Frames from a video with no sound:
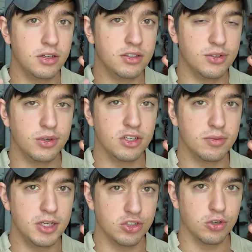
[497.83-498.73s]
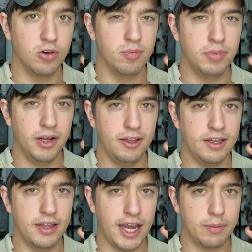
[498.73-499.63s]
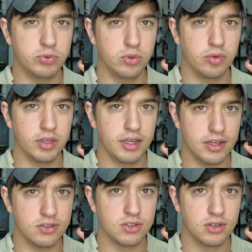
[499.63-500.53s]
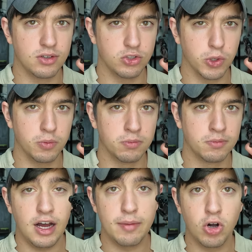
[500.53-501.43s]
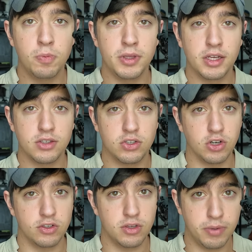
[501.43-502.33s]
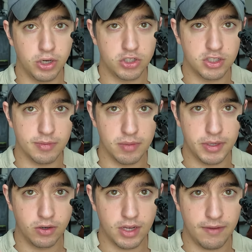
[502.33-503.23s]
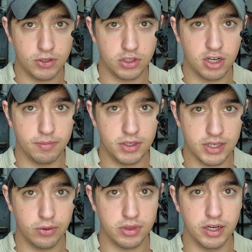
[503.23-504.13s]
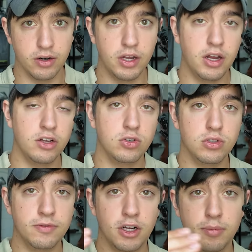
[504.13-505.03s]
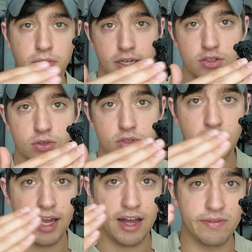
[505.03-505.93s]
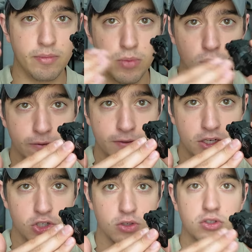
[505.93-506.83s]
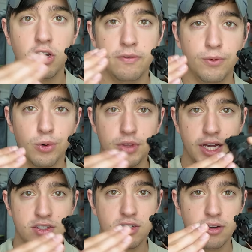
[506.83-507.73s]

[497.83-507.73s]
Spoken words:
too good to be true, but it absolutely is true. I'm hoping that this starts to push some of the bigger night vision companies out there to develop lasers that have more features for less